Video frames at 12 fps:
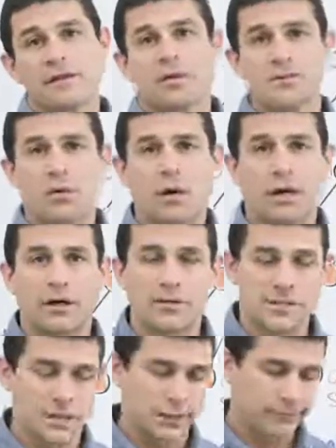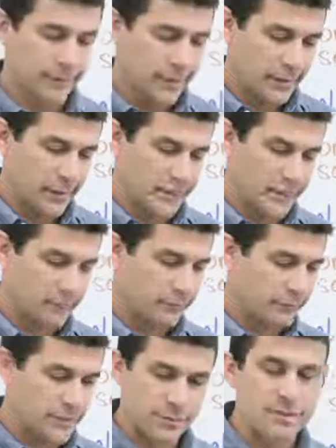This does require some
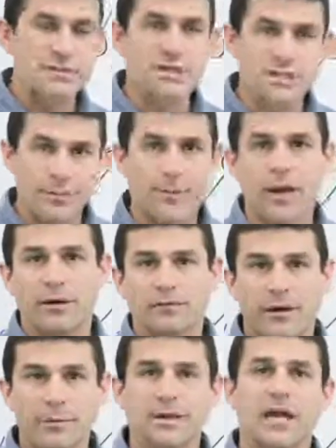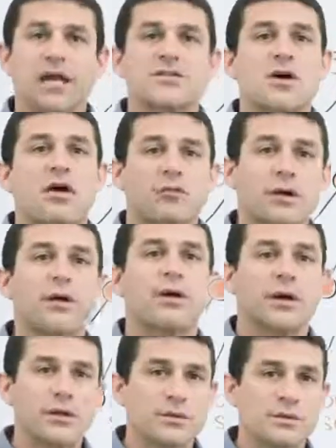decisions to be made up front about the kind of software you
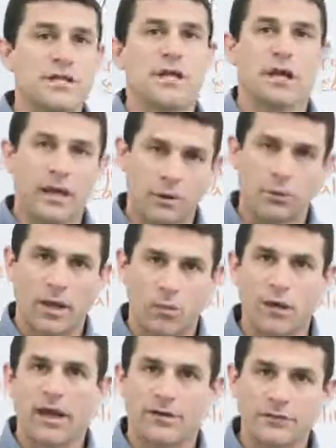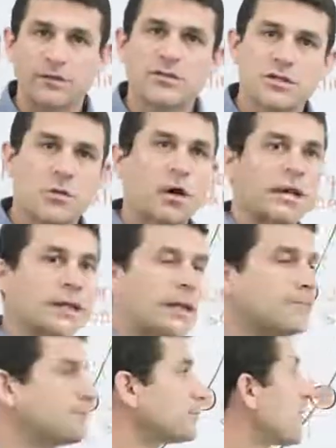want to use and what kind of features you want in it.